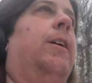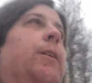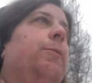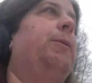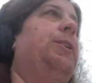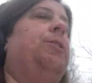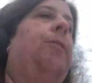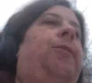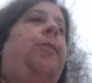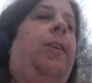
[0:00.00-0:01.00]
our
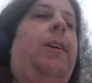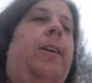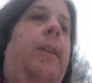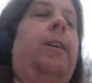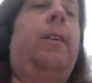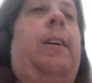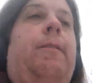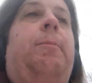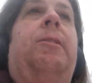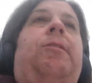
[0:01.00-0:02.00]
winters
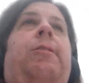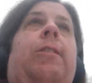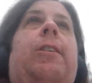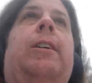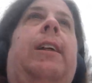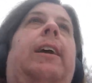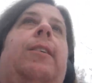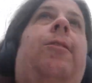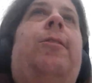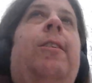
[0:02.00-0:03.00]
have been starting
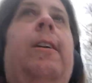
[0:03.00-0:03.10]
late.